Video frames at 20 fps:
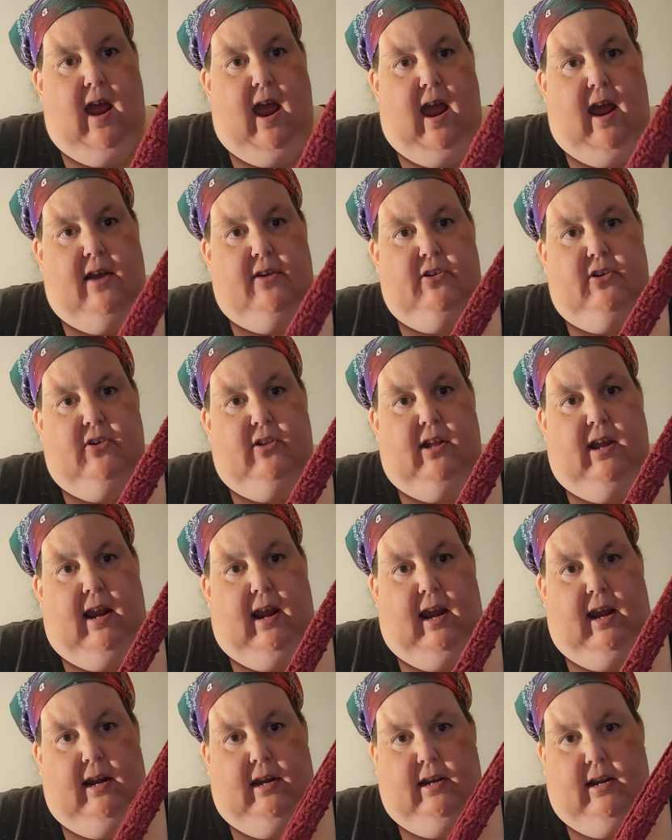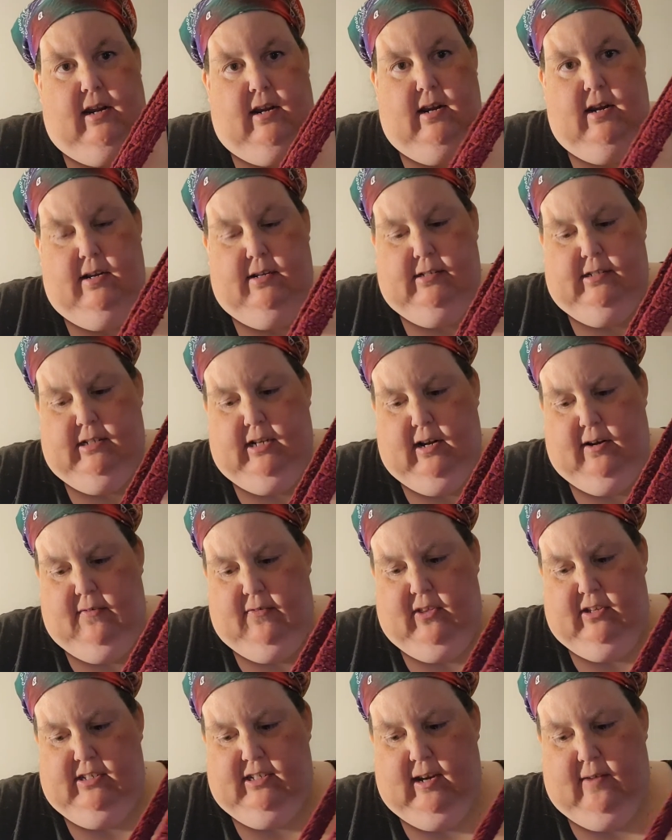handle 80 instead
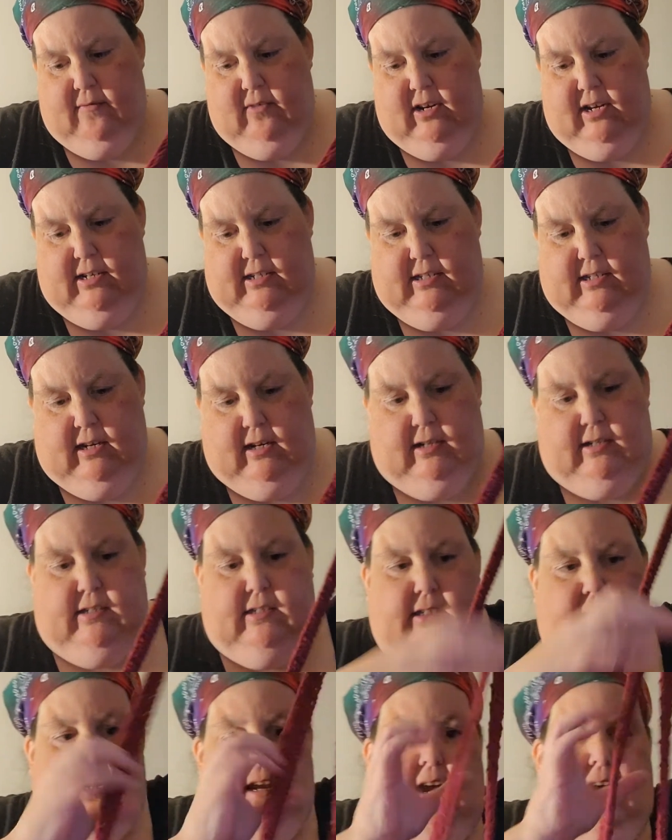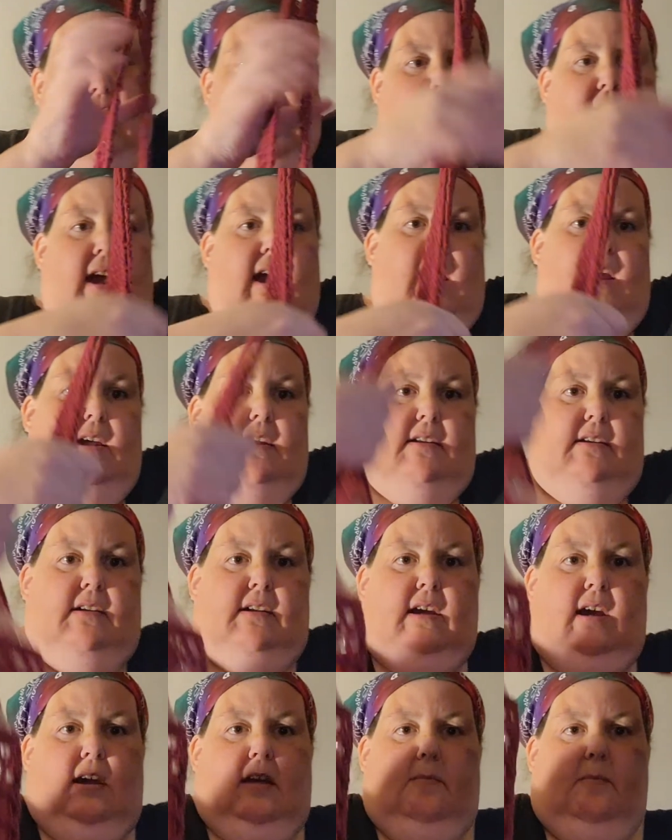of the 76.
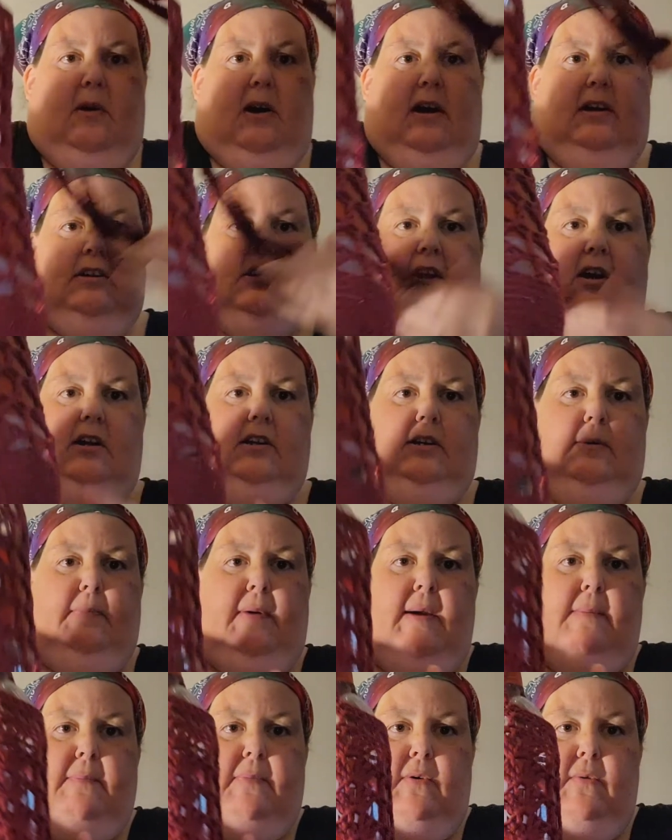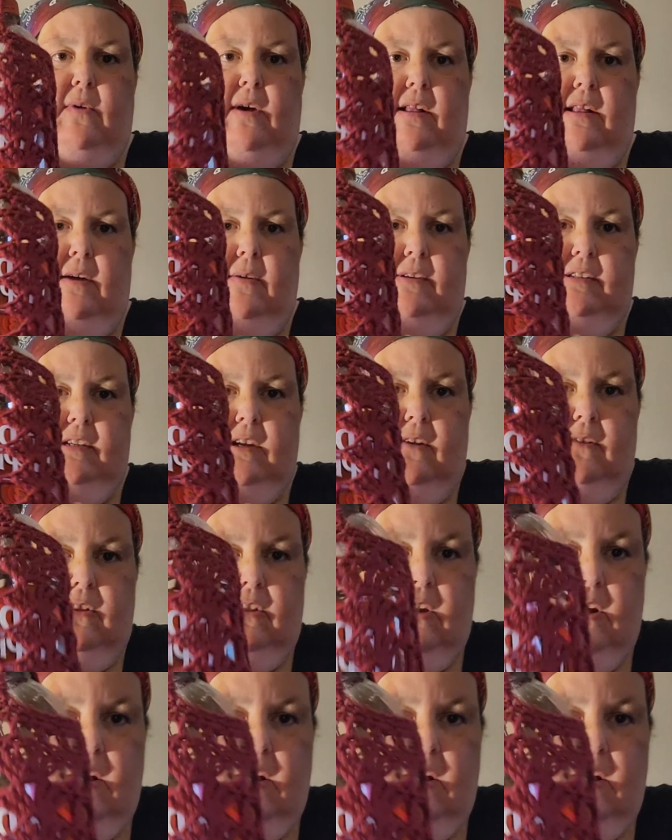And I bought Dr. Pepper while I was out